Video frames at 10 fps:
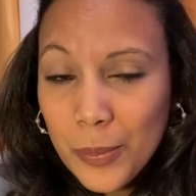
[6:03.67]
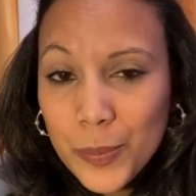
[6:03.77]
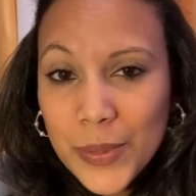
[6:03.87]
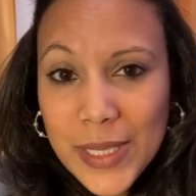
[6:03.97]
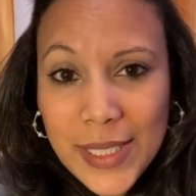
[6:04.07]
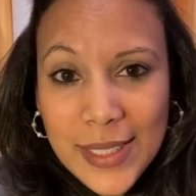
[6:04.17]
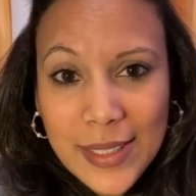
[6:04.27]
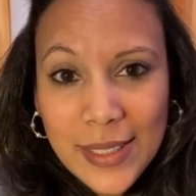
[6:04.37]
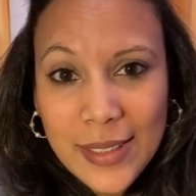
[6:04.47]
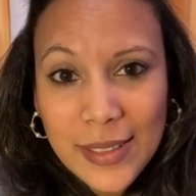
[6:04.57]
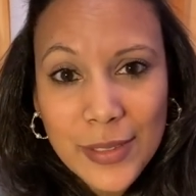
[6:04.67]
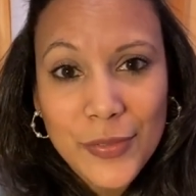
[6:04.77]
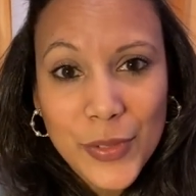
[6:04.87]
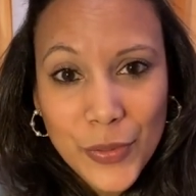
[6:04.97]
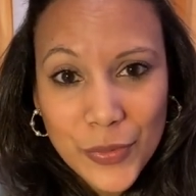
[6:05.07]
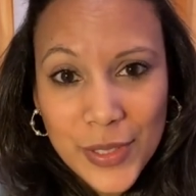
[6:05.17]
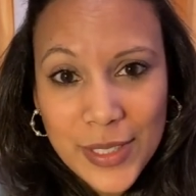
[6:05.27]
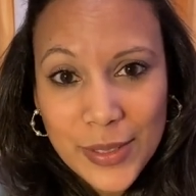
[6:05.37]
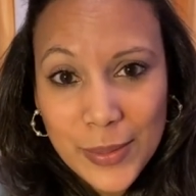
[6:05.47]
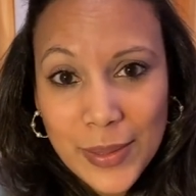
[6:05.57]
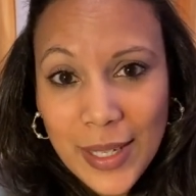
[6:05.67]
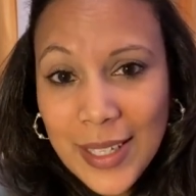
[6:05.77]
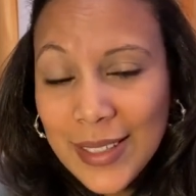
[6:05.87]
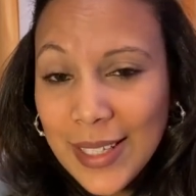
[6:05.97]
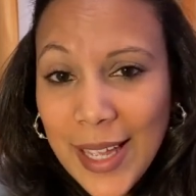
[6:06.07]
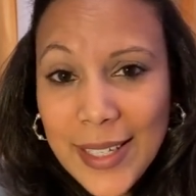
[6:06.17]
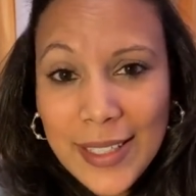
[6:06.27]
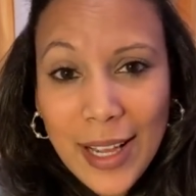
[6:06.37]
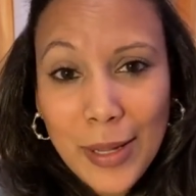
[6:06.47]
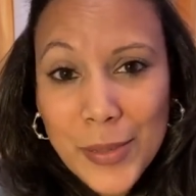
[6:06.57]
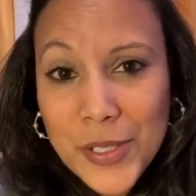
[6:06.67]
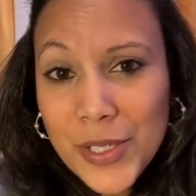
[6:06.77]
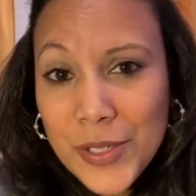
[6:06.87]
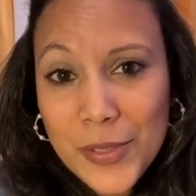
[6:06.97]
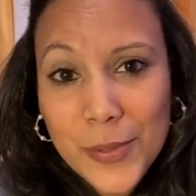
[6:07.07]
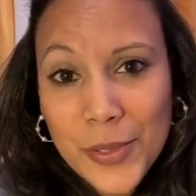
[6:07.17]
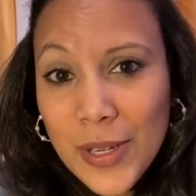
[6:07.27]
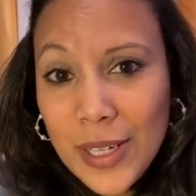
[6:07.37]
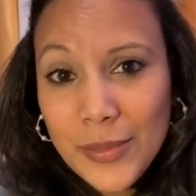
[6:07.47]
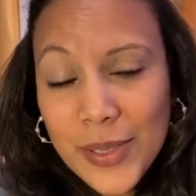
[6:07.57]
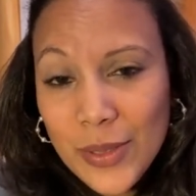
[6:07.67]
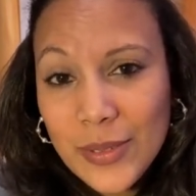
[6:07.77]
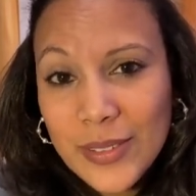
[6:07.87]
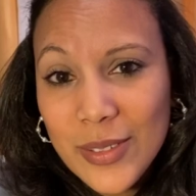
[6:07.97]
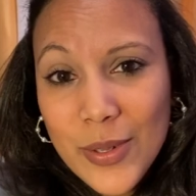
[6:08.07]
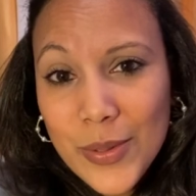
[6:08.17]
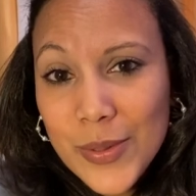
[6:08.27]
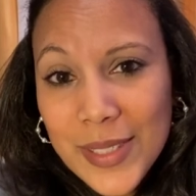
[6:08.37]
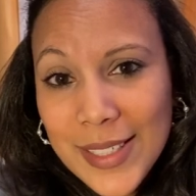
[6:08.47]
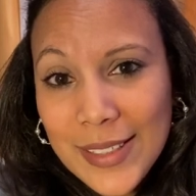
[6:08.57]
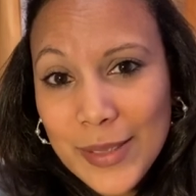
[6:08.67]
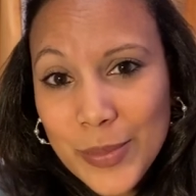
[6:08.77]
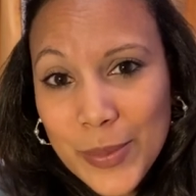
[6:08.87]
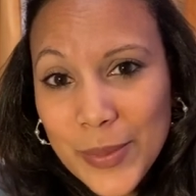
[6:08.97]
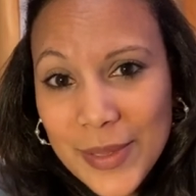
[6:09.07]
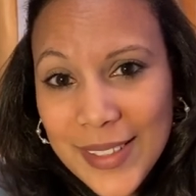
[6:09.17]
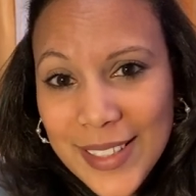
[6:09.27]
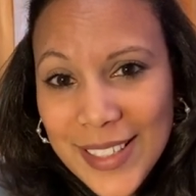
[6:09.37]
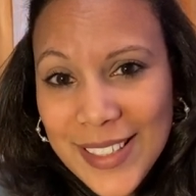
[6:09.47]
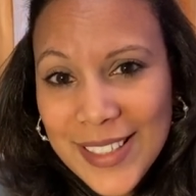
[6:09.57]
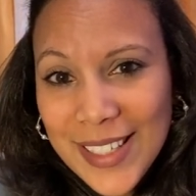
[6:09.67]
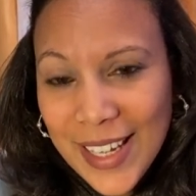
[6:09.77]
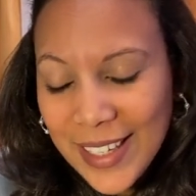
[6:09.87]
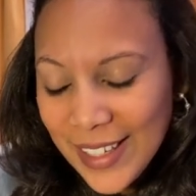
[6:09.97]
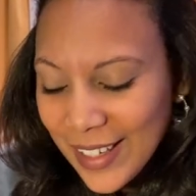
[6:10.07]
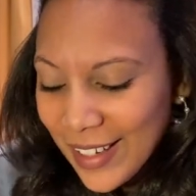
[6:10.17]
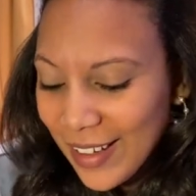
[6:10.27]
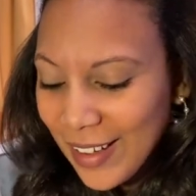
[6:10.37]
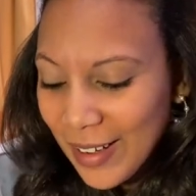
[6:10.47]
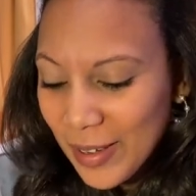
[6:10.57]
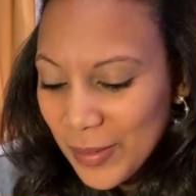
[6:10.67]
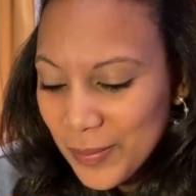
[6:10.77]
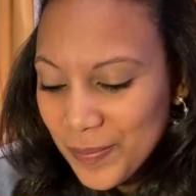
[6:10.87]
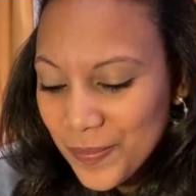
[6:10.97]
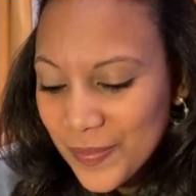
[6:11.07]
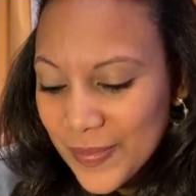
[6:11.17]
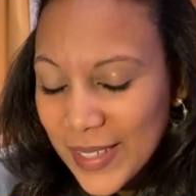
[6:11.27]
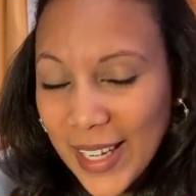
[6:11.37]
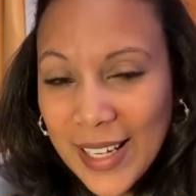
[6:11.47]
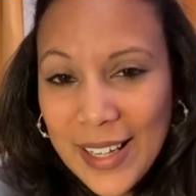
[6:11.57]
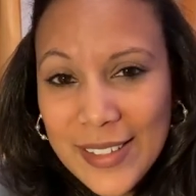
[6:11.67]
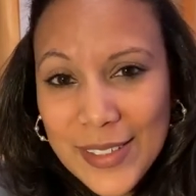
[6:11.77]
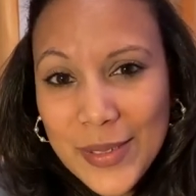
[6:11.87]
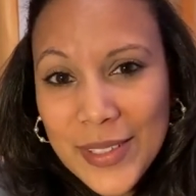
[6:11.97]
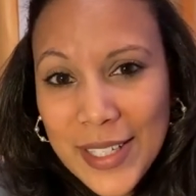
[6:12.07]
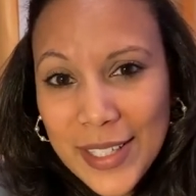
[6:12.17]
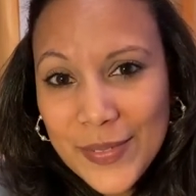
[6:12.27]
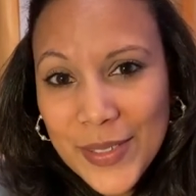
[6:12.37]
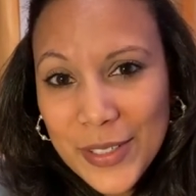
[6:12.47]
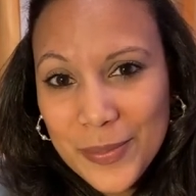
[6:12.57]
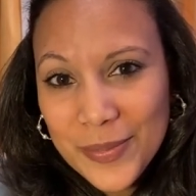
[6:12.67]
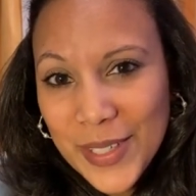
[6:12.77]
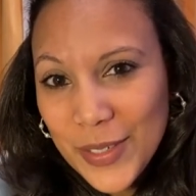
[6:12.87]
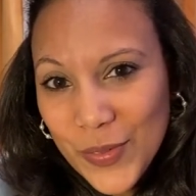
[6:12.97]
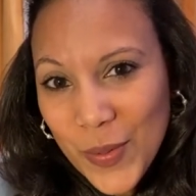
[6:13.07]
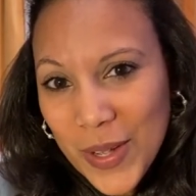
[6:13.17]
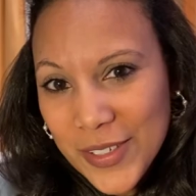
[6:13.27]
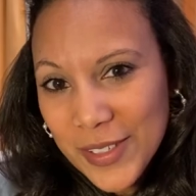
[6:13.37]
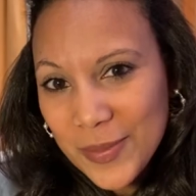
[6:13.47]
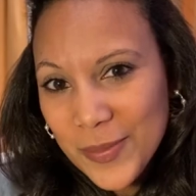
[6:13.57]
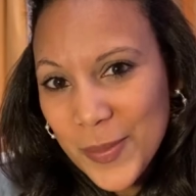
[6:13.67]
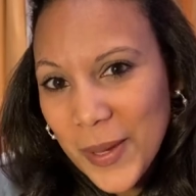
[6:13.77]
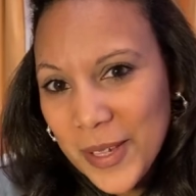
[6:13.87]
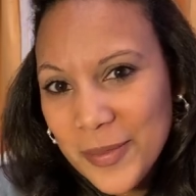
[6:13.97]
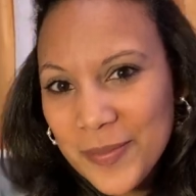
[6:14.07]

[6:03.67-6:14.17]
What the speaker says: Please feel free to like, comment, share, subscribe, all those things that people say. And I'll see you in the next video. Thank you for watching. Bye-bye.